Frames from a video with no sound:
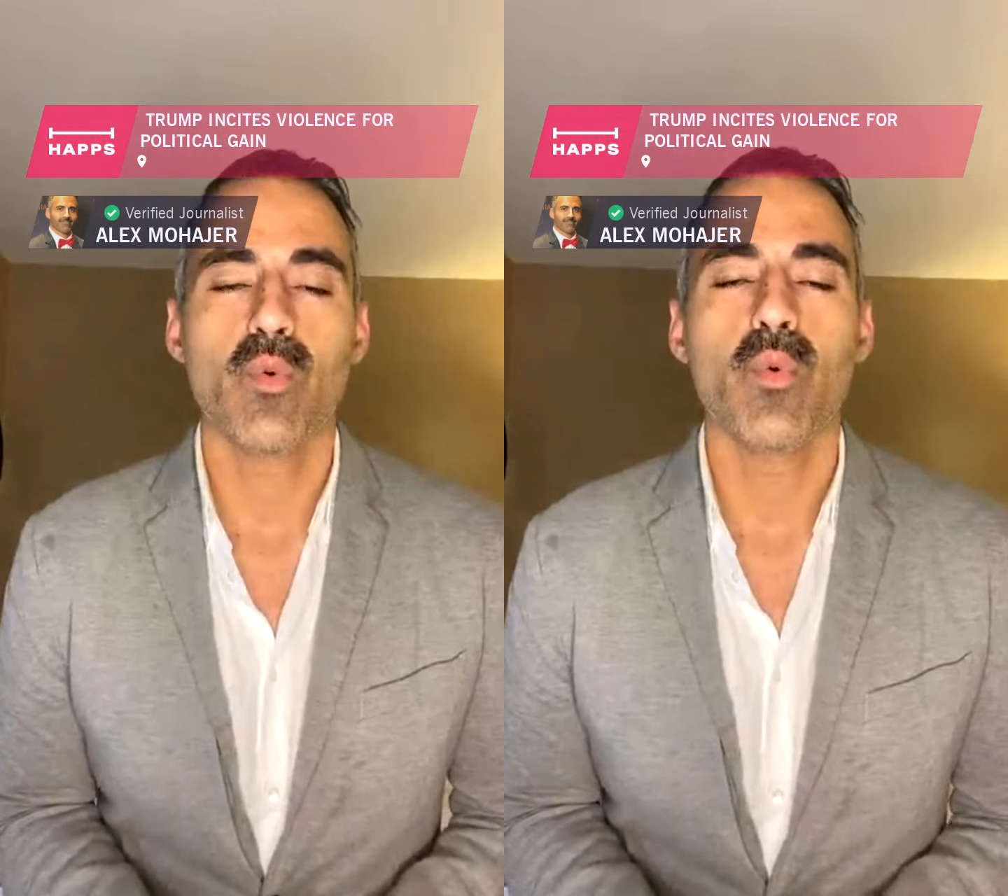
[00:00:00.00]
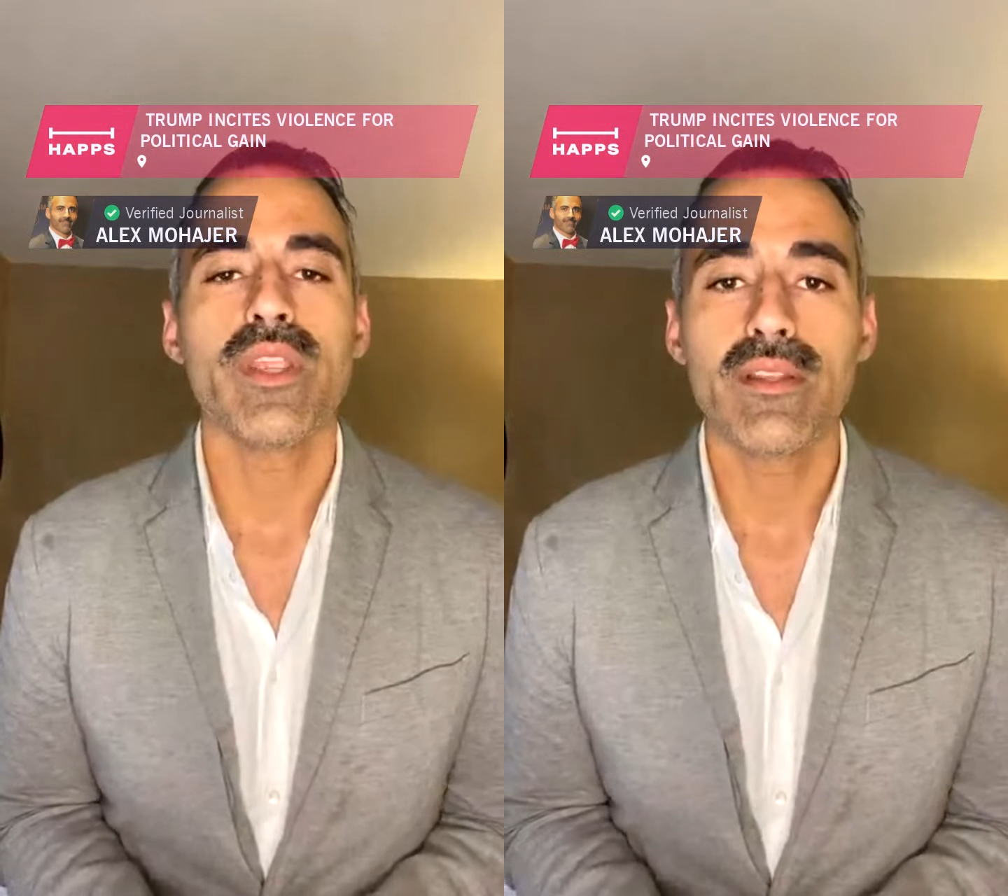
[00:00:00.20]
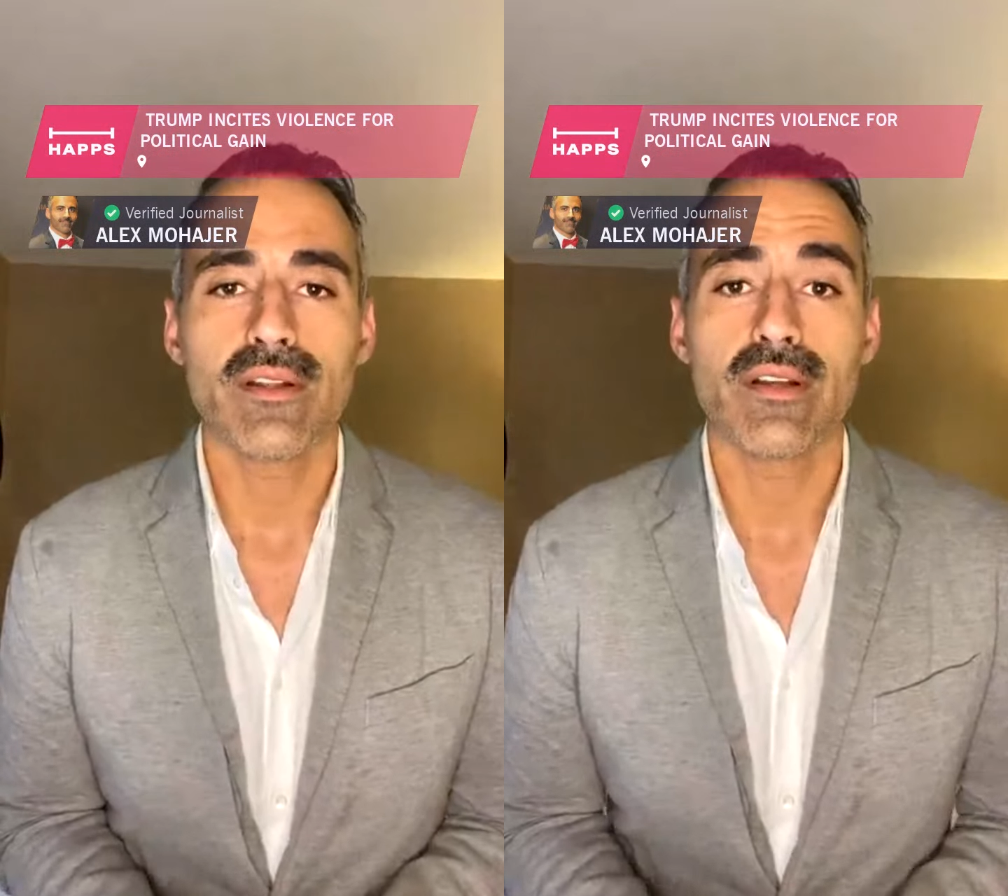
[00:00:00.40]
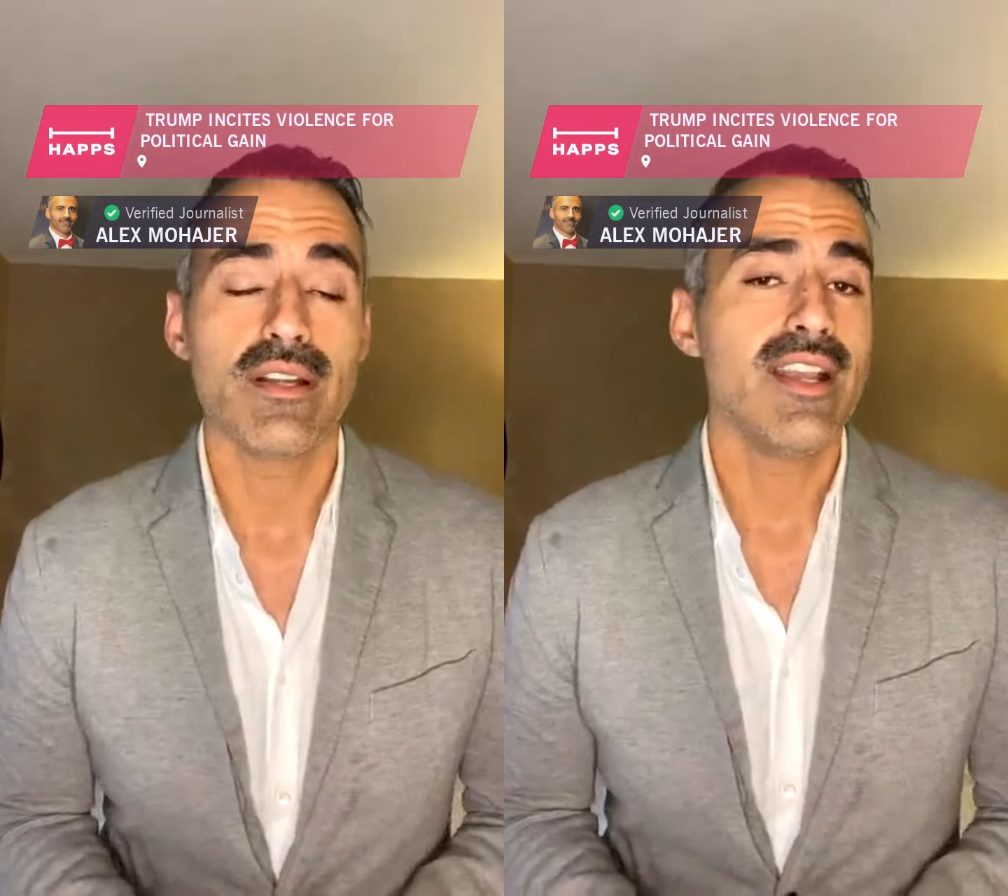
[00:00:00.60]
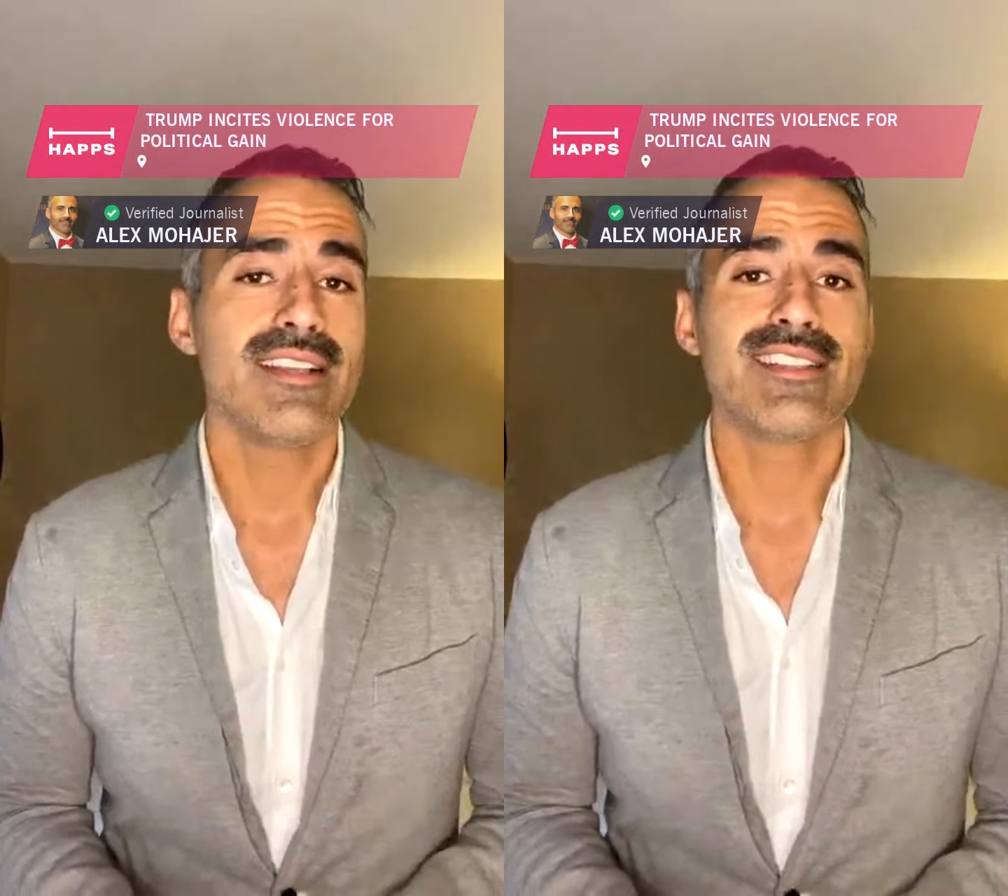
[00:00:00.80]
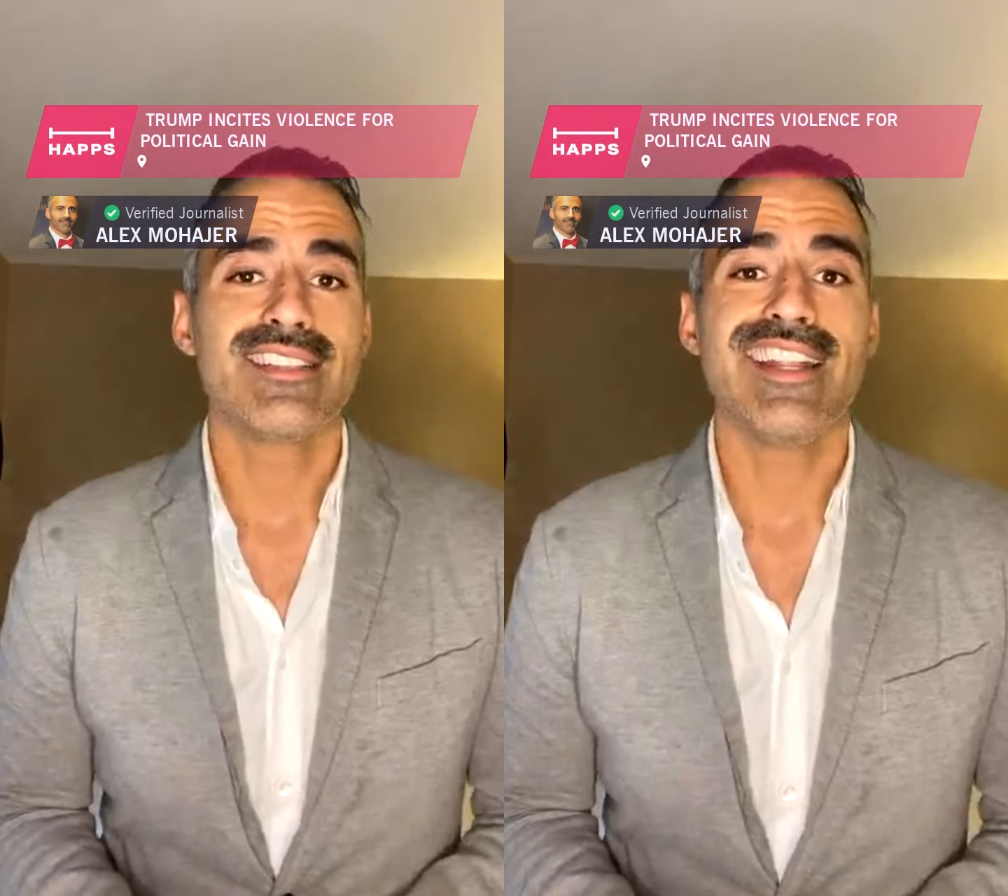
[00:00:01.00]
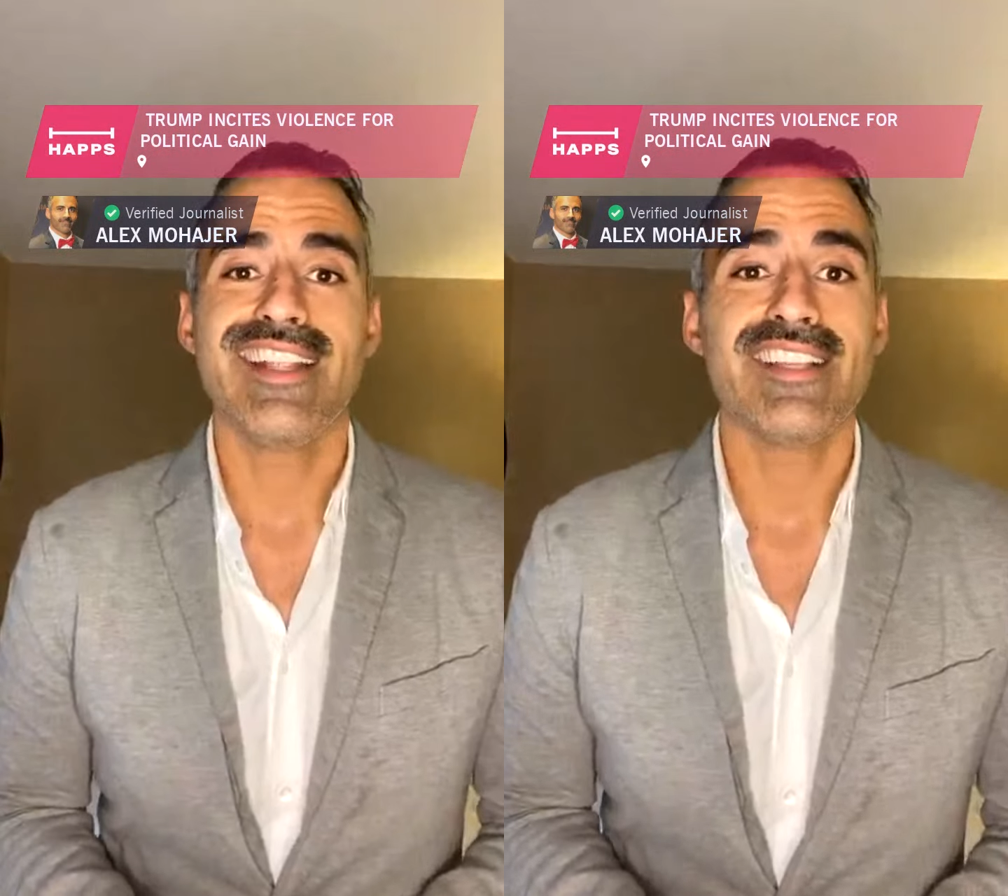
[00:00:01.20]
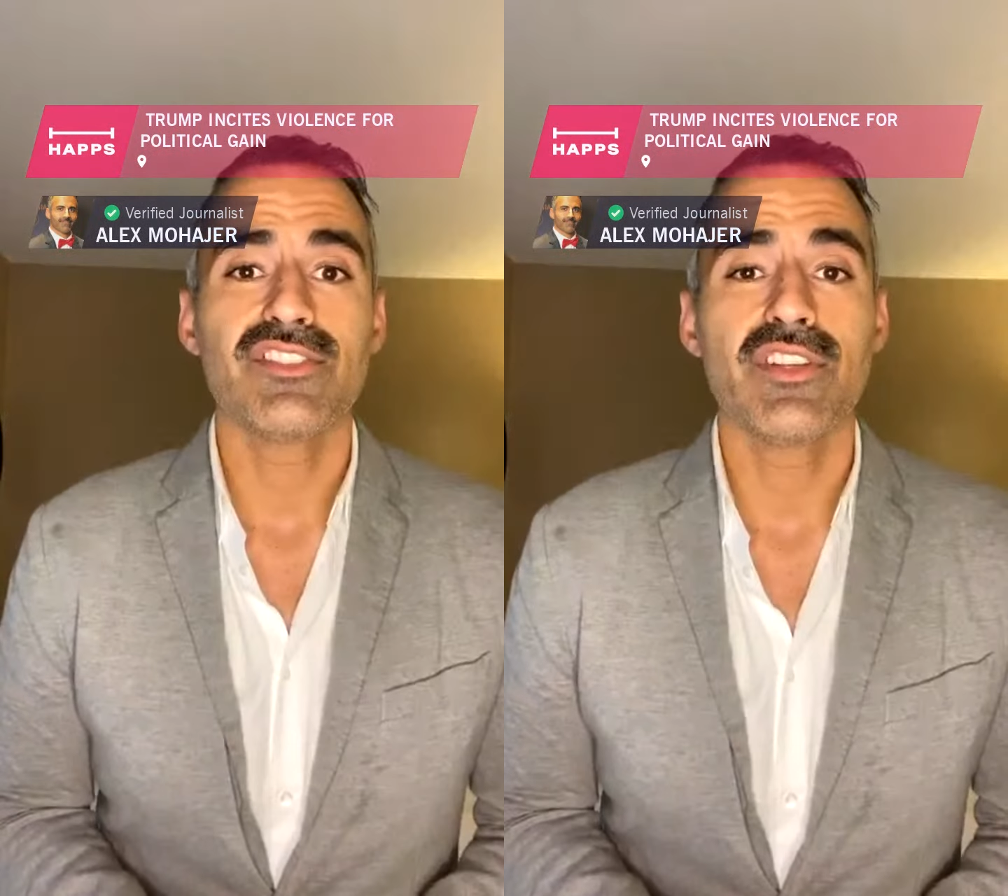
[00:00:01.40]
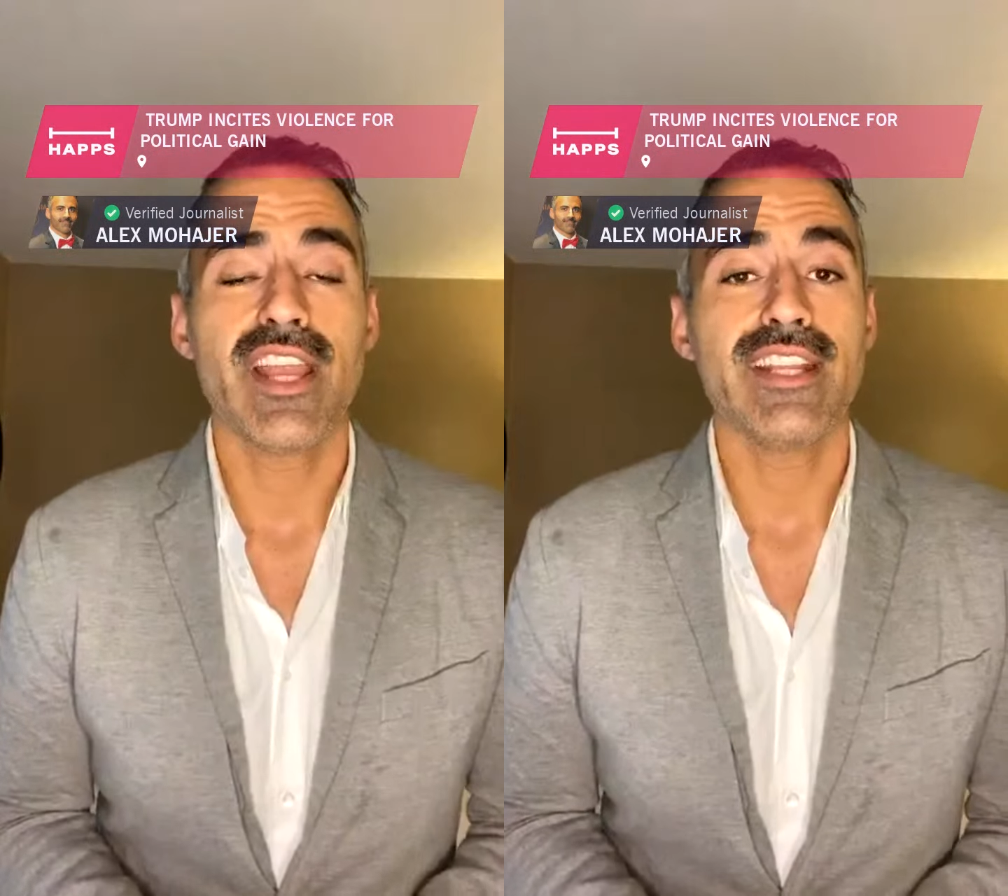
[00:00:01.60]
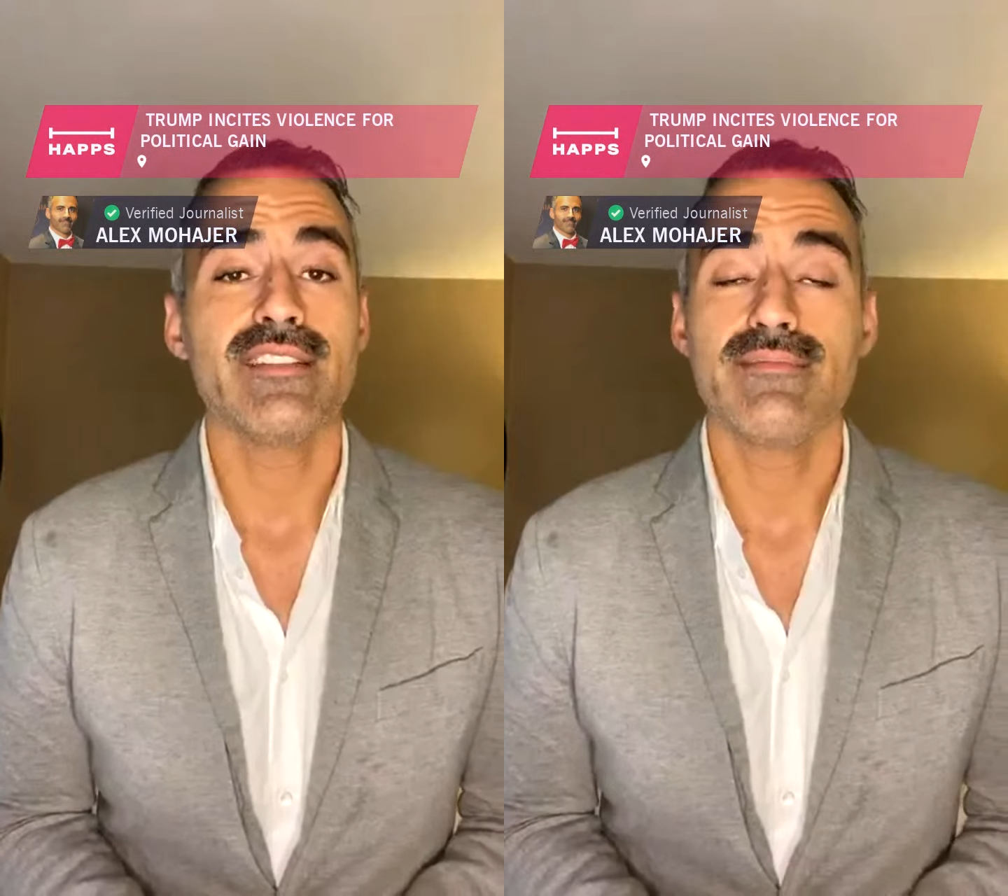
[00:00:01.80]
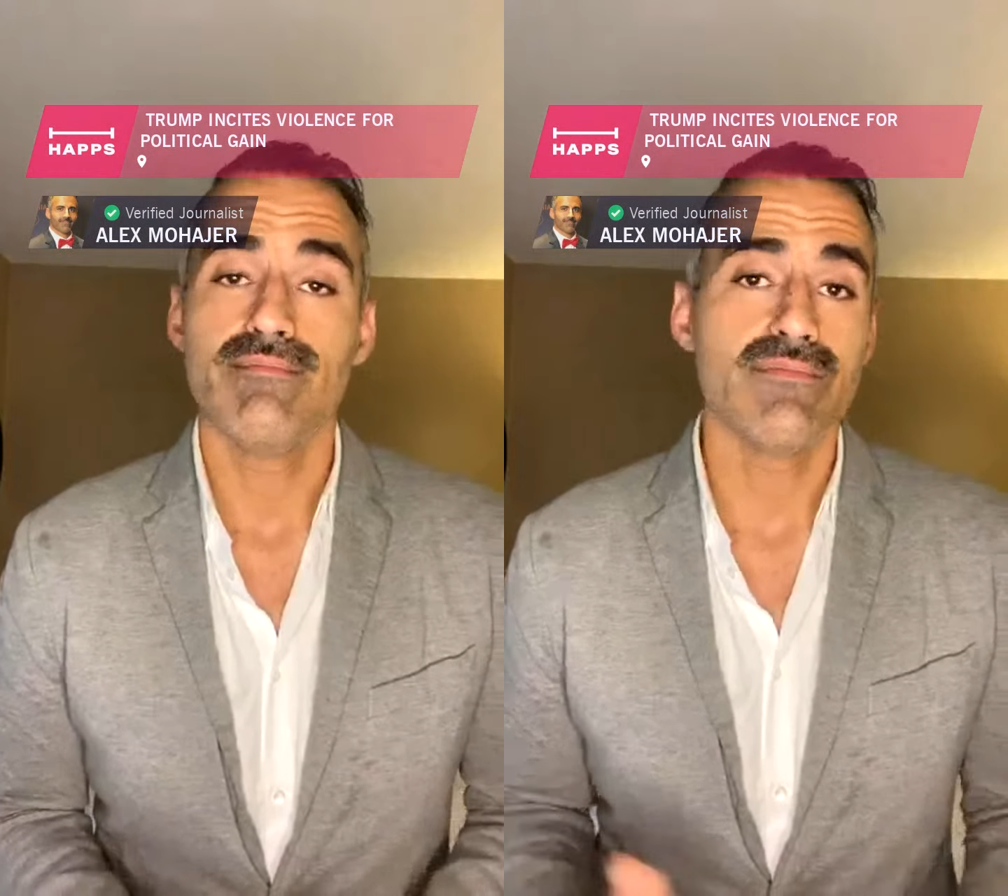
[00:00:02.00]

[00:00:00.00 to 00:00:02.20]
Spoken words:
Wheeler, said yesterday,